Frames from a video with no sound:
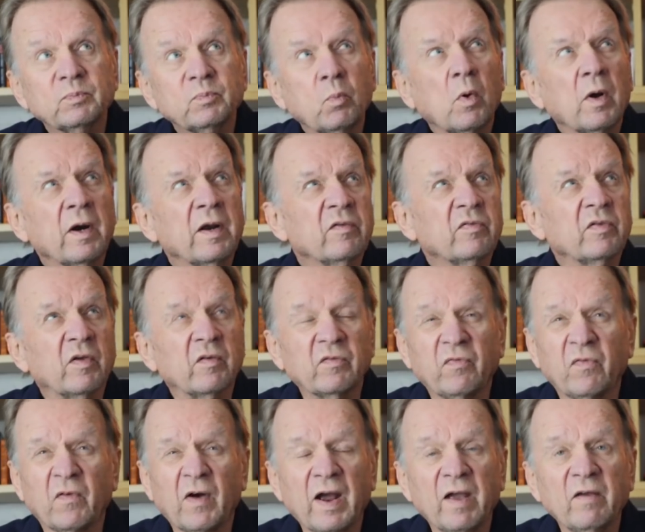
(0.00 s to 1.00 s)
what is it?
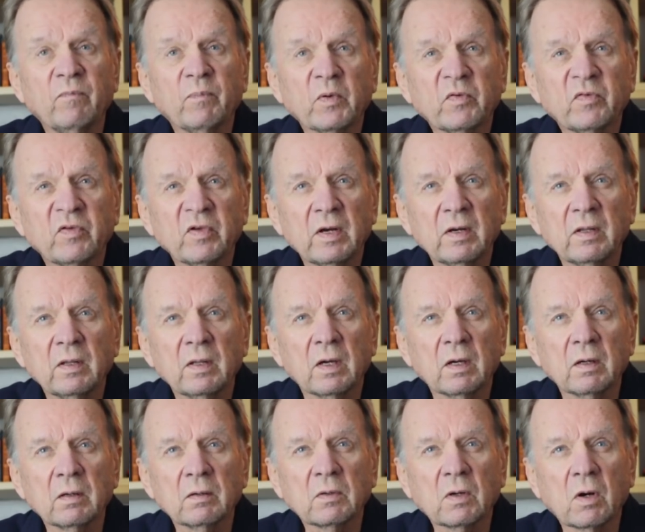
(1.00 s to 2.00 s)
Five percent of
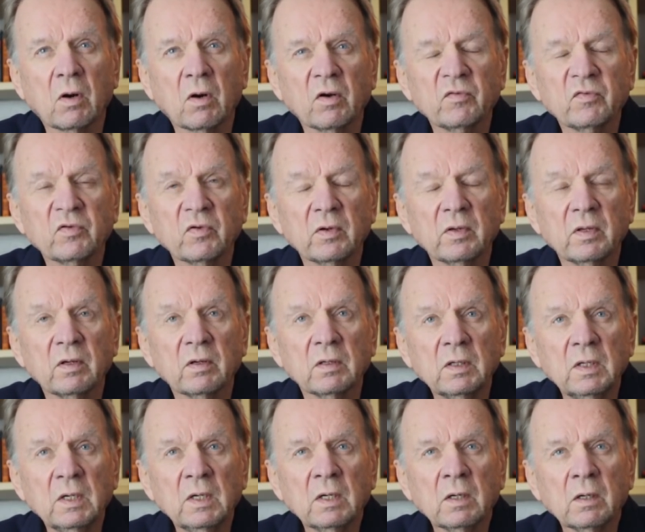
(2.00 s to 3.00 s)
the cars on the